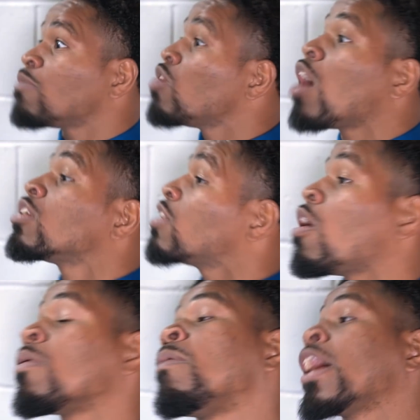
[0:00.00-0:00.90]

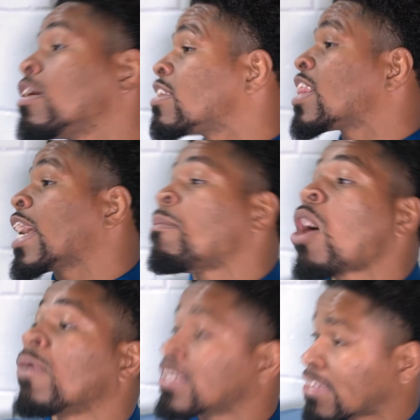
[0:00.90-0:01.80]
No. But here's the thing, I'm
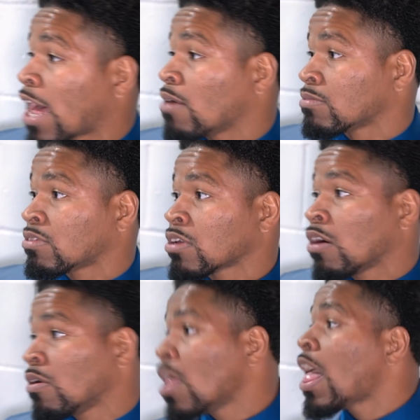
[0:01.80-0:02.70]
always scouting. So,
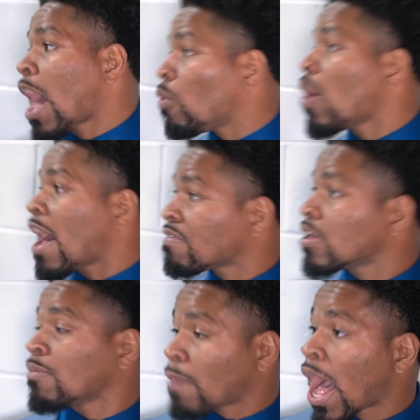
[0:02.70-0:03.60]
I will
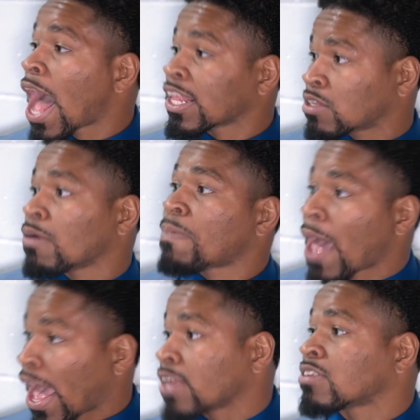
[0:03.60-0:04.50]
have my honest
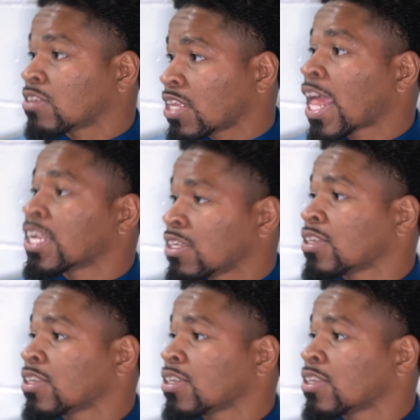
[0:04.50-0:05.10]
answer to that.